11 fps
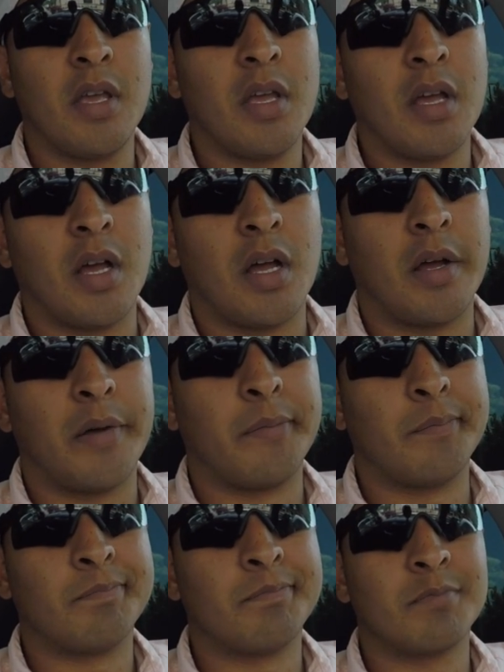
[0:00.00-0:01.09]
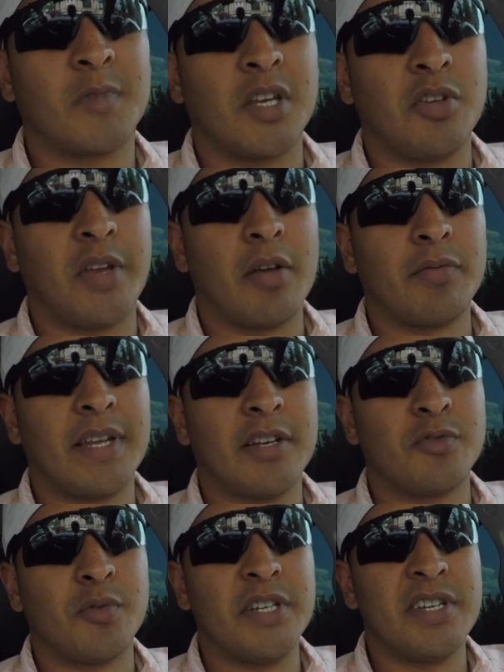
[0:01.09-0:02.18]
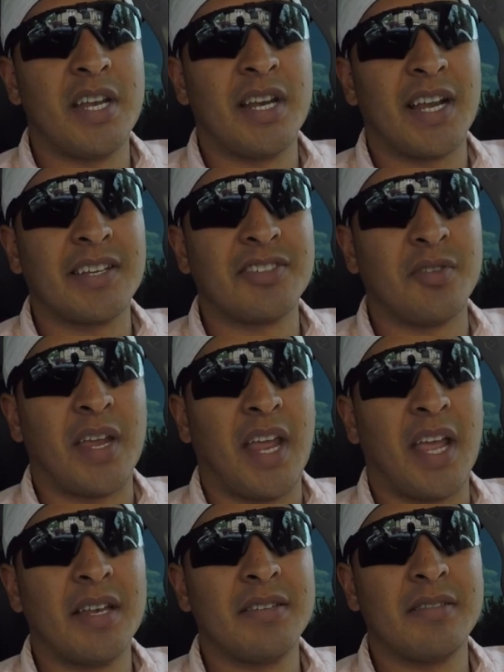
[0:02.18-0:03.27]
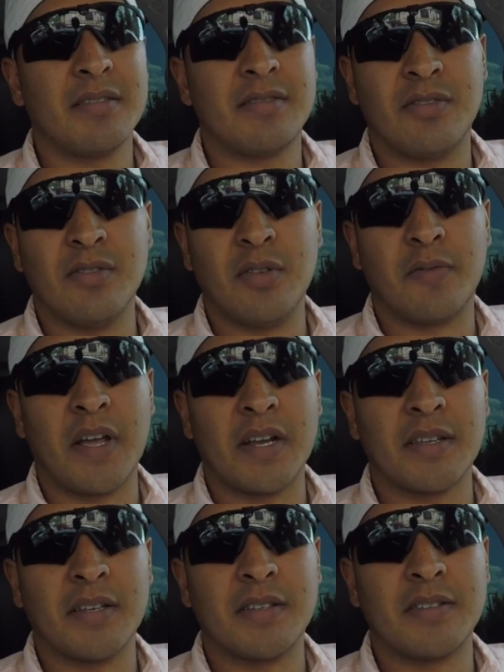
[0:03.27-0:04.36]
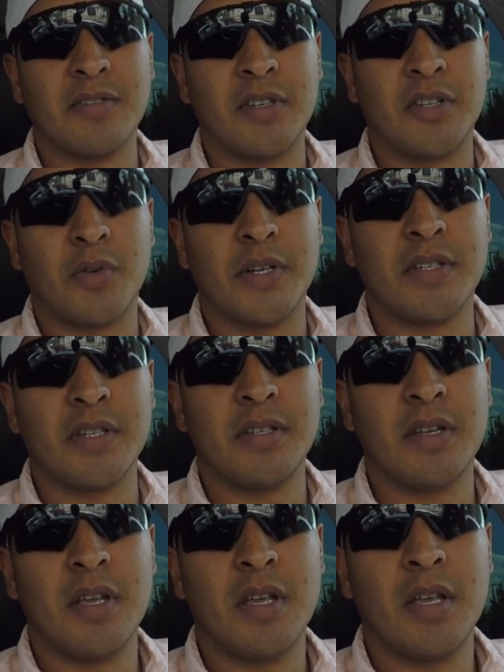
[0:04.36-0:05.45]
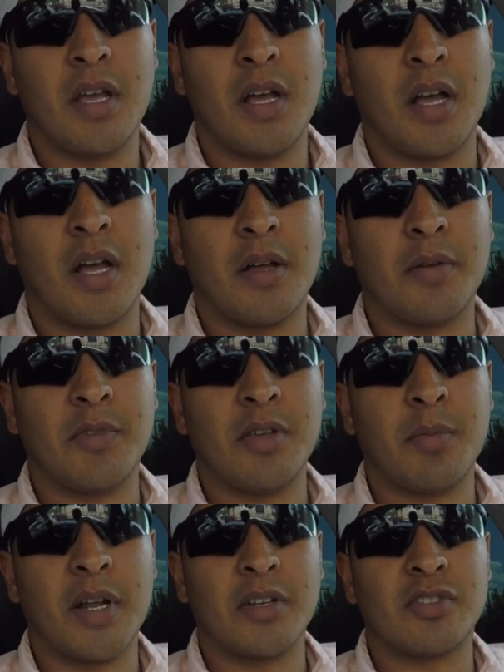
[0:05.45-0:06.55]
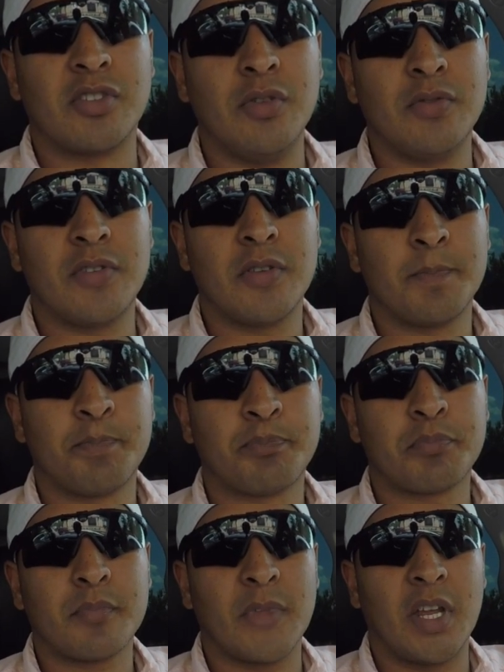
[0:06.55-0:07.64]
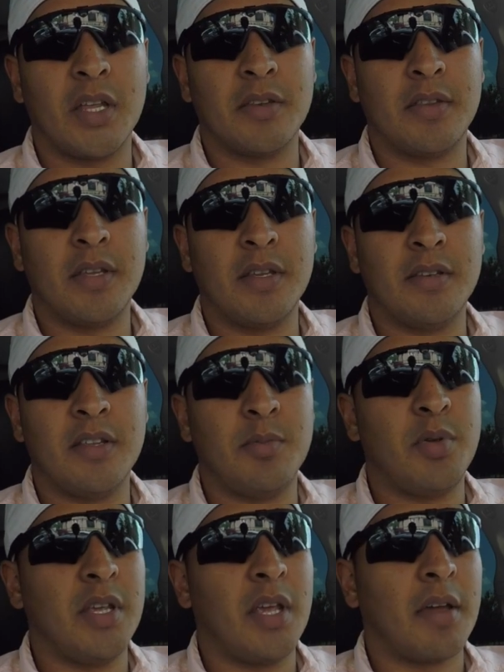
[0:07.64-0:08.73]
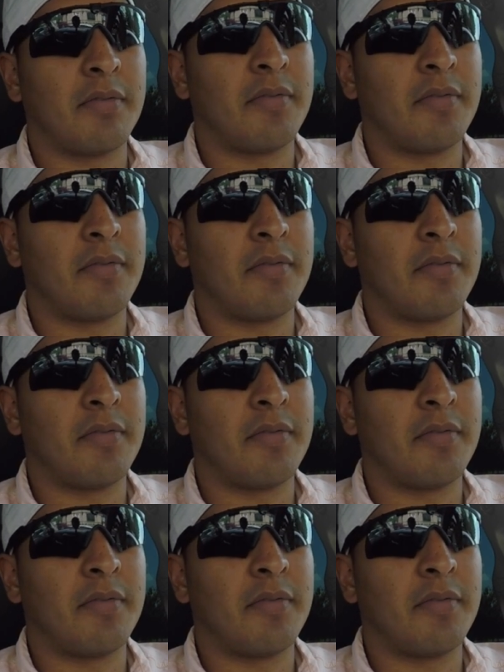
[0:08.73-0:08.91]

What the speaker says: Can you count that as regen? I guess you can, due to the fact that it's still decreasing the amount of suit in the DPF.